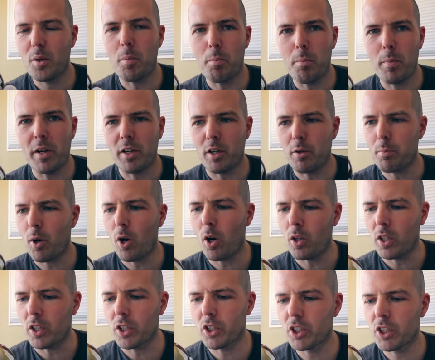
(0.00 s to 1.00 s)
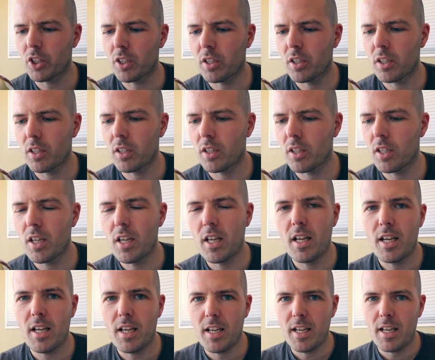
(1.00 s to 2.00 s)
mirror polish.
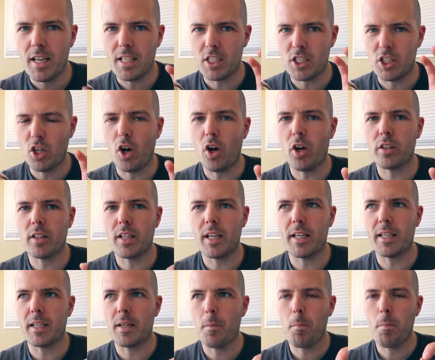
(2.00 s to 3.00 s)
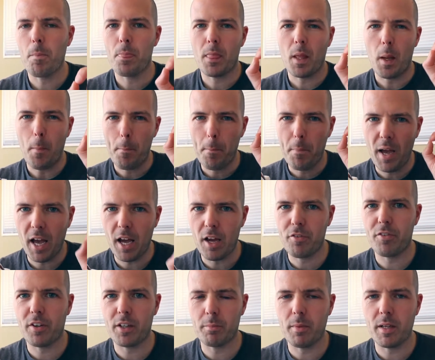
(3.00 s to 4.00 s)
It's not like
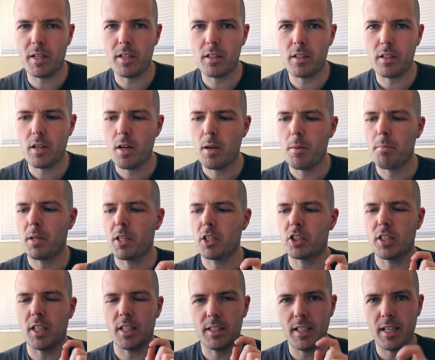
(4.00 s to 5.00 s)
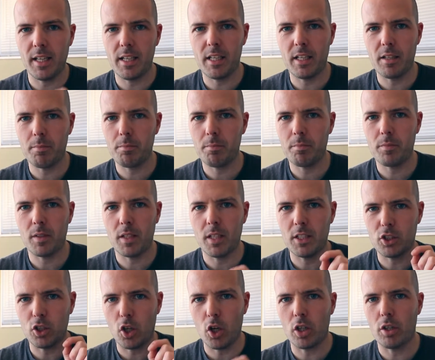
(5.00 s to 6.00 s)
perfect mirror, because titanium,
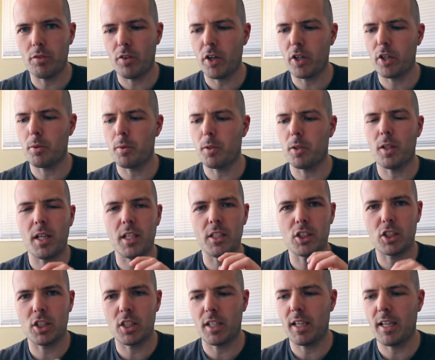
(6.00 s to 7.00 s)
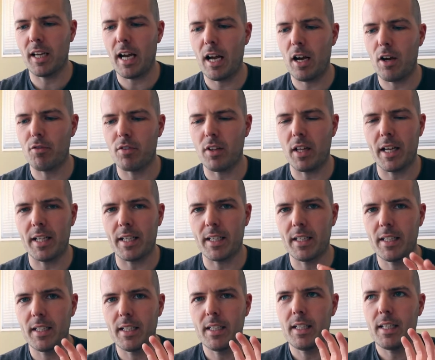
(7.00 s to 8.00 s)
it's unavoidable, it's gonna have like,
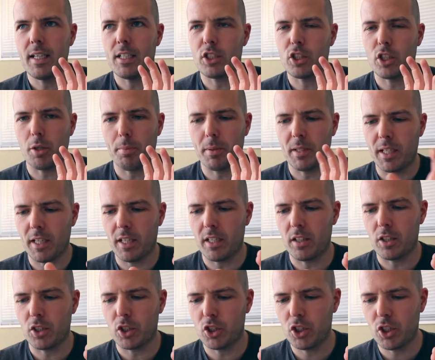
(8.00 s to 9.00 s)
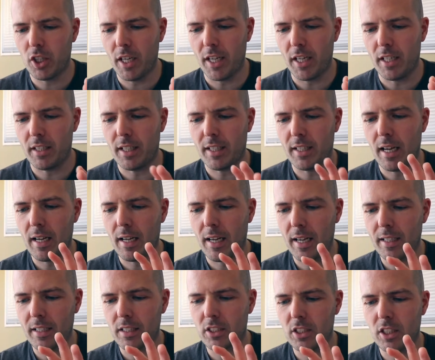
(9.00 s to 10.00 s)
it's got a particular shade. Like
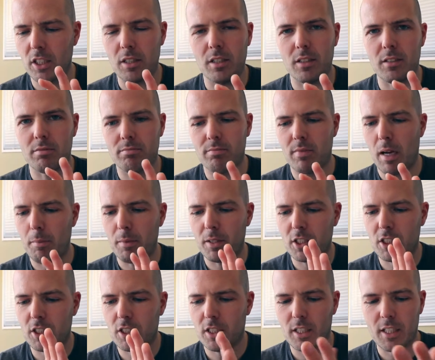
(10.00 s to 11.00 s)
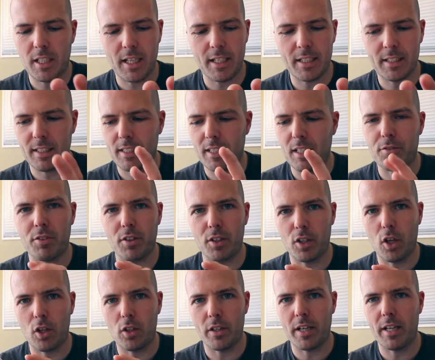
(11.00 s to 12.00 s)
I can see I'm a slightly different
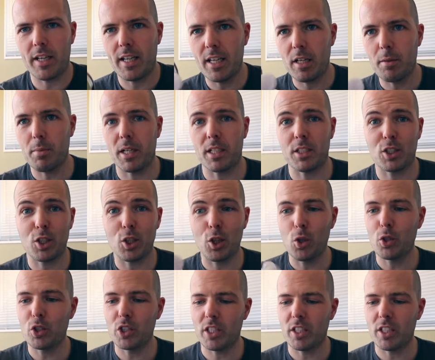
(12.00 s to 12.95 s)
colour in here, but it's close